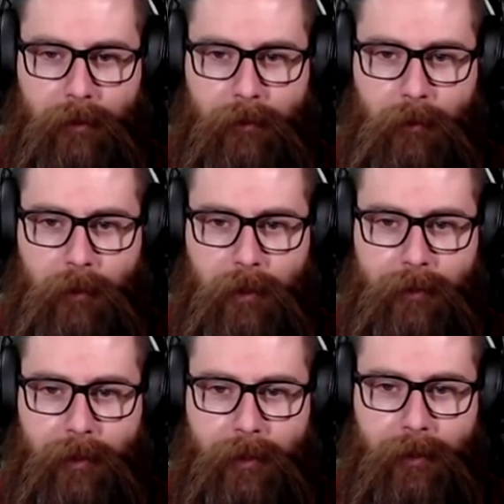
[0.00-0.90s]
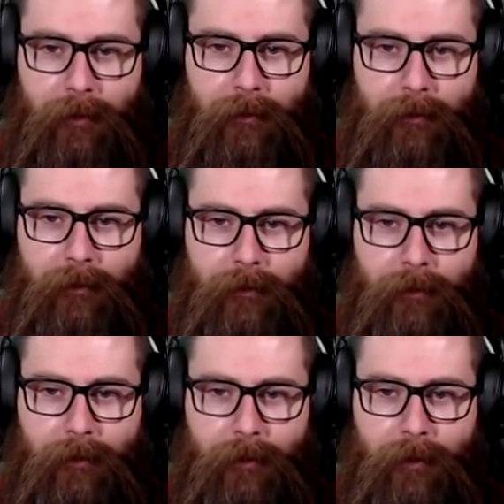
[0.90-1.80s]
Quad ready.
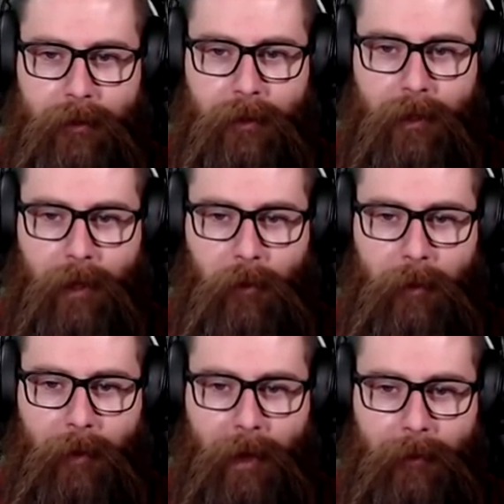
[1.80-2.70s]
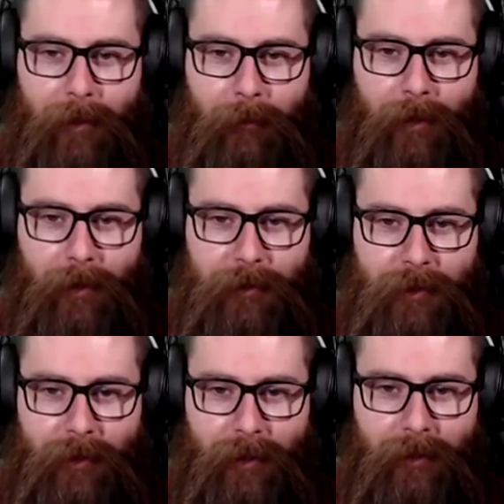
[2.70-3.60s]
That way Bahamut can be ultra
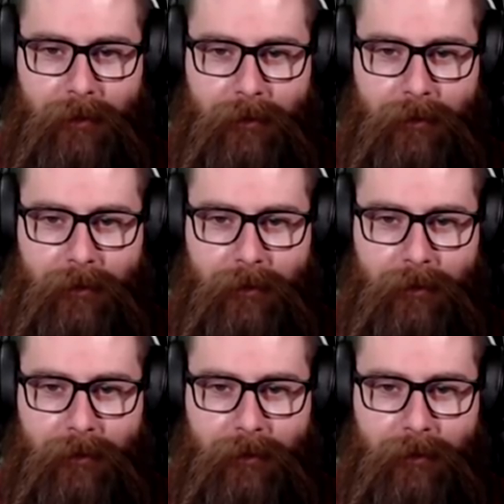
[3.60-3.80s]
dead.